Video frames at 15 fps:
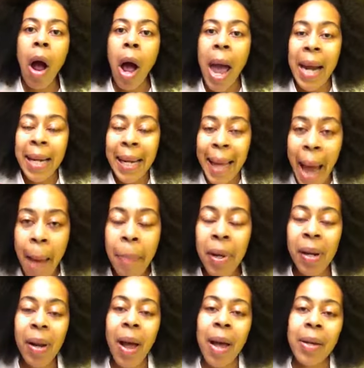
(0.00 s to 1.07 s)
and
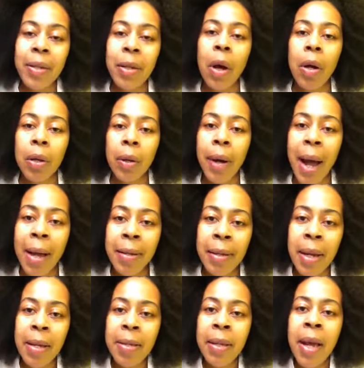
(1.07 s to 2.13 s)
capitalize on our
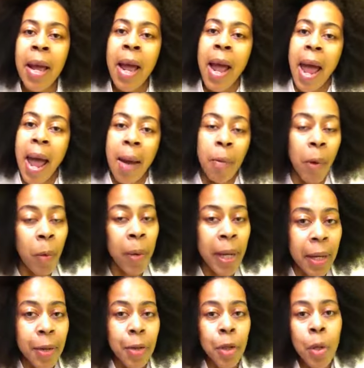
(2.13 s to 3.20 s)
assets. And what we
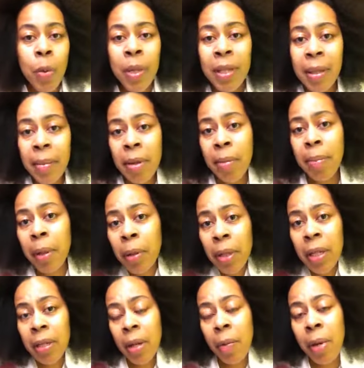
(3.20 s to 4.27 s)
can do with some of the
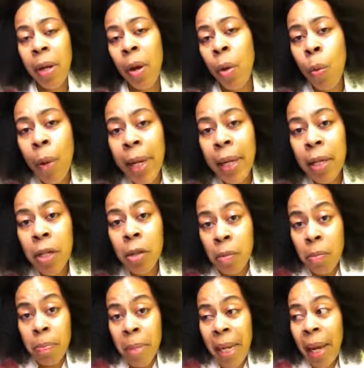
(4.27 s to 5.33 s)
buildings that we own, we can
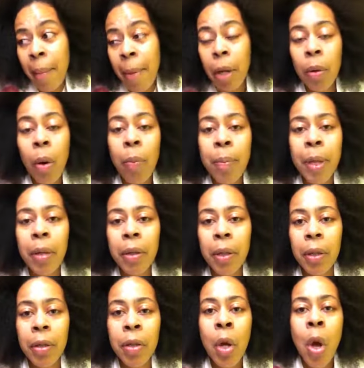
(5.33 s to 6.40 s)
become our own
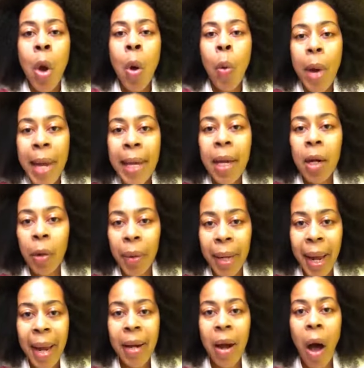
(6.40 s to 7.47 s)
builders. We can
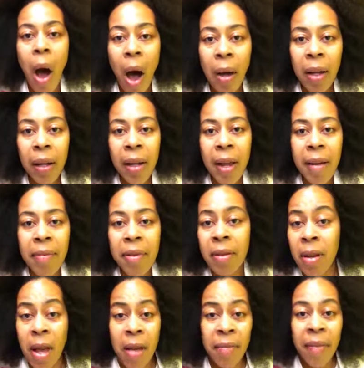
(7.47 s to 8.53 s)
create enclaves,
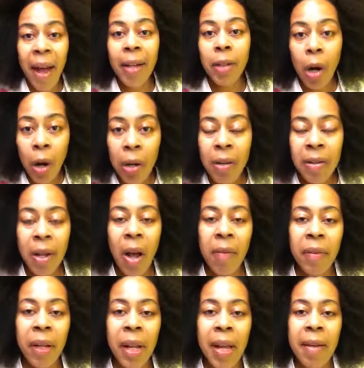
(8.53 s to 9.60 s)
in fact, artist
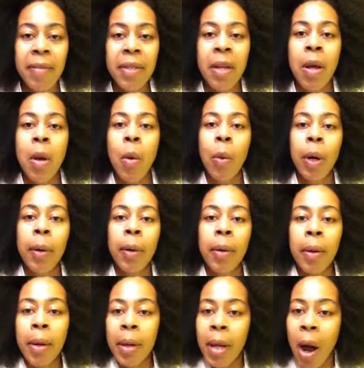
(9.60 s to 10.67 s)
enclaves, where
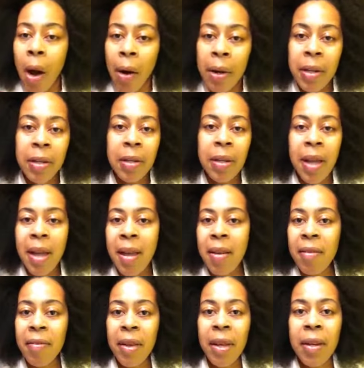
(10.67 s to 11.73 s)
artists
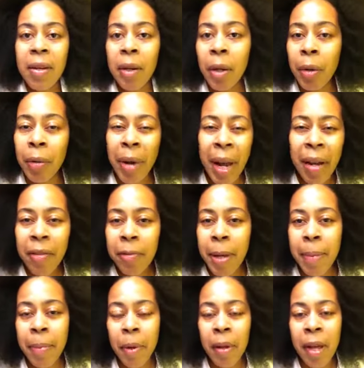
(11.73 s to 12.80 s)
live and creative
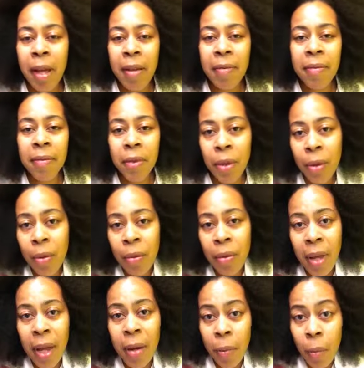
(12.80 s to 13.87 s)
people live, so
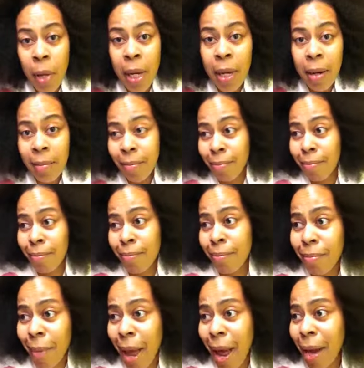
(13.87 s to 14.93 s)
that we can
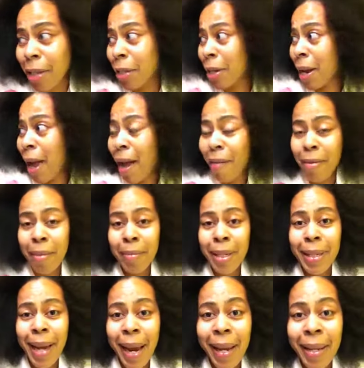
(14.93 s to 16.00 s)
actually have them
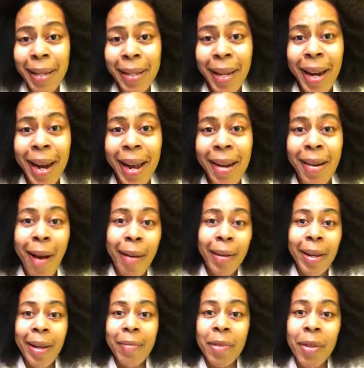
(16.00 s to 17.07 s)
stay in the city and not
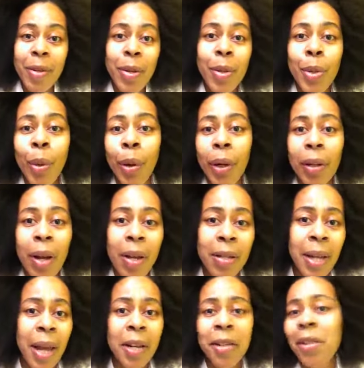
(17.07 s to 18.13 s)
leave to New York, Los
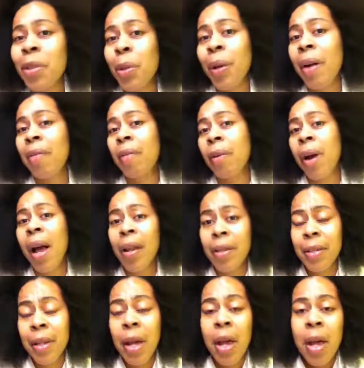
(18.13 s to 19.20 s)
Angeles, or wherever
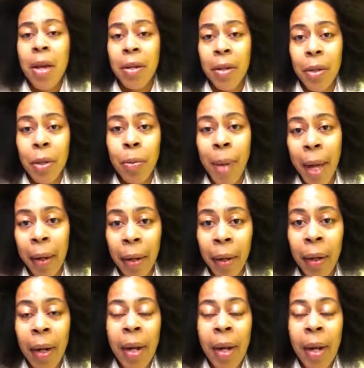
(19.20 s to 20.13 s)
else to do better.